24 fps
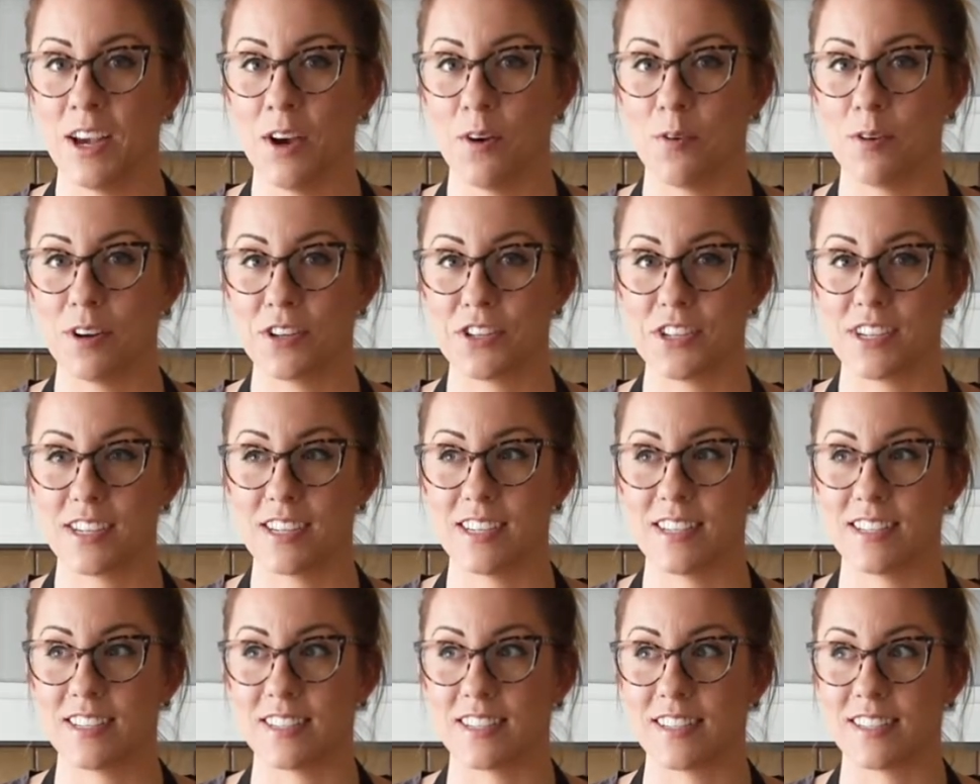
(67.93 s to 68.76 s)
which
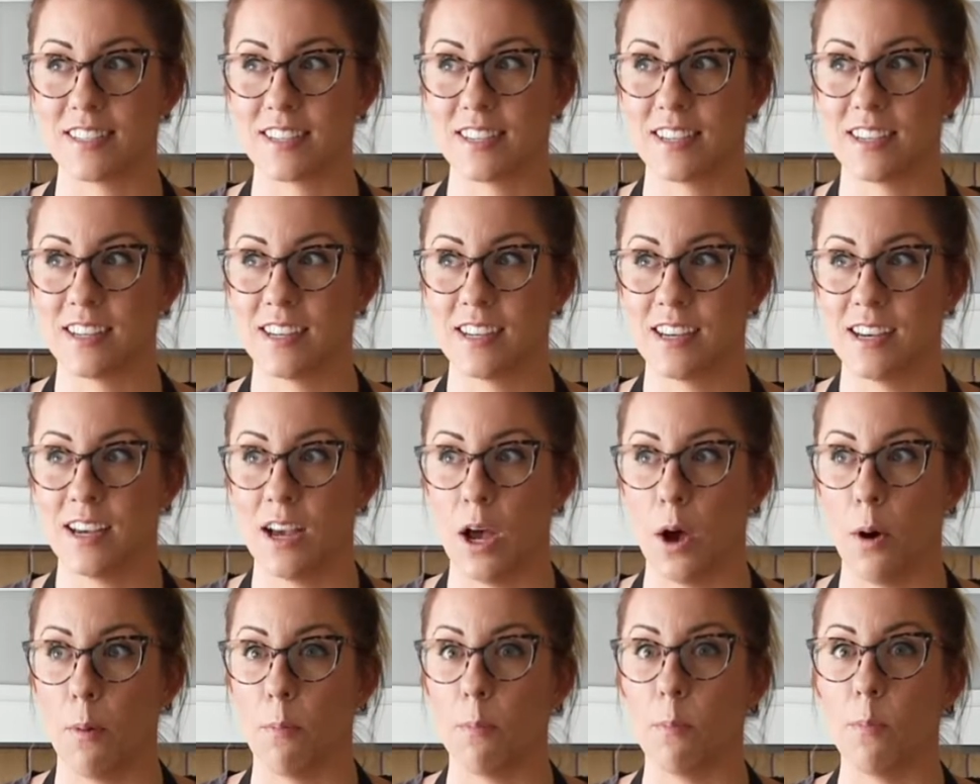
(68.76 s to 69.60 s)
is
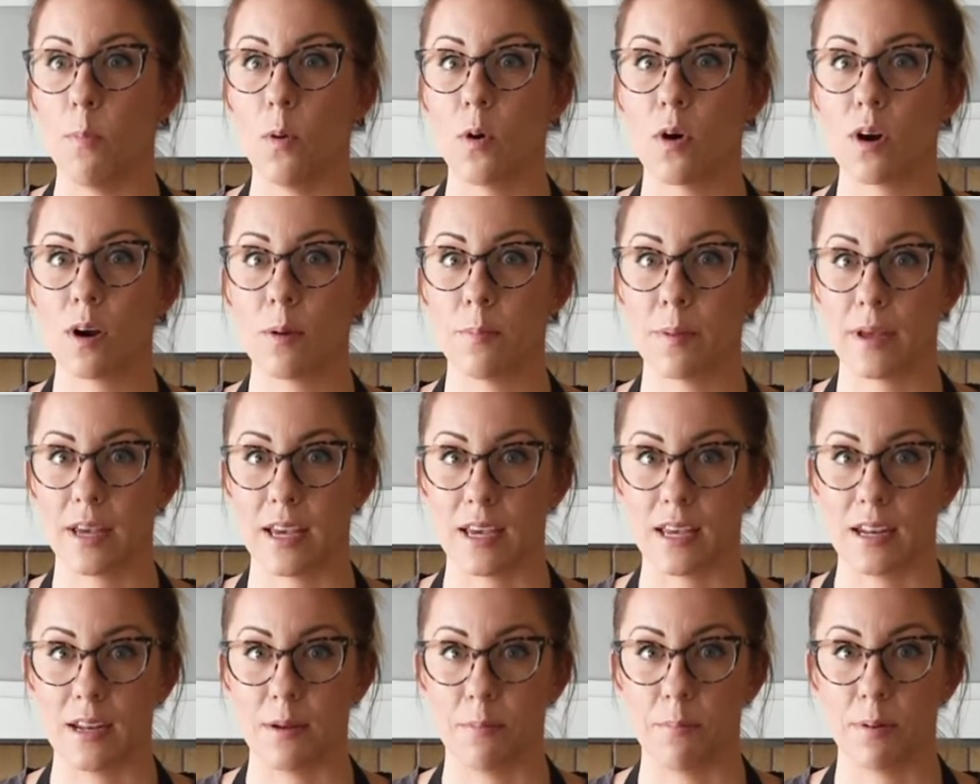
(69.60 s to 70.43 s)

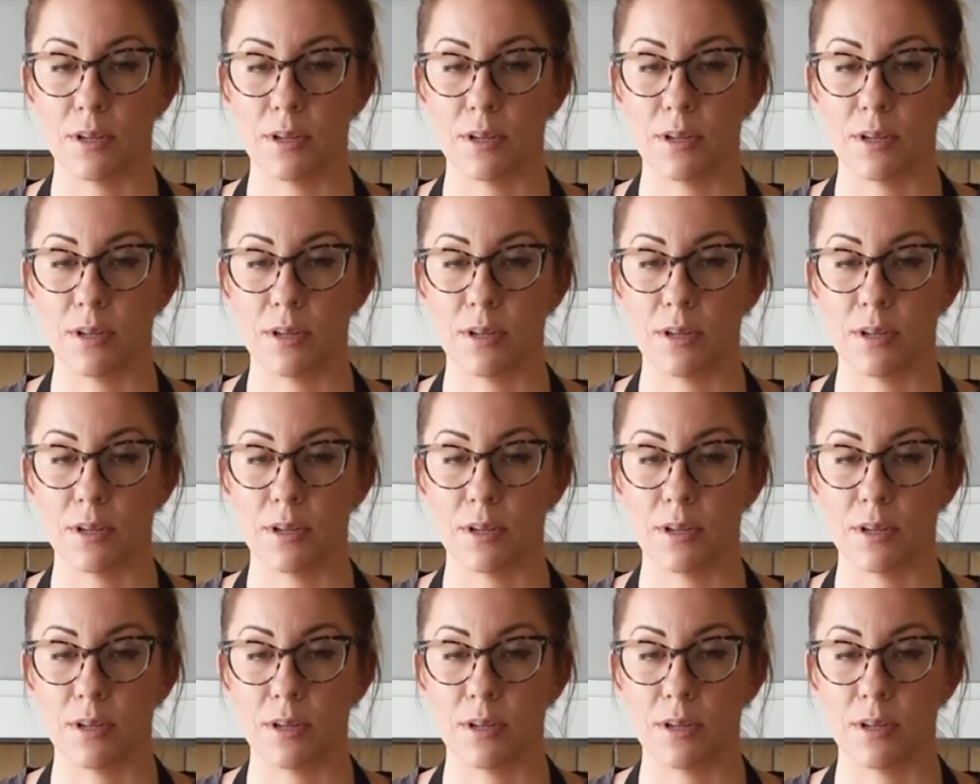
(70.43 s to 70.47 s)
morbid,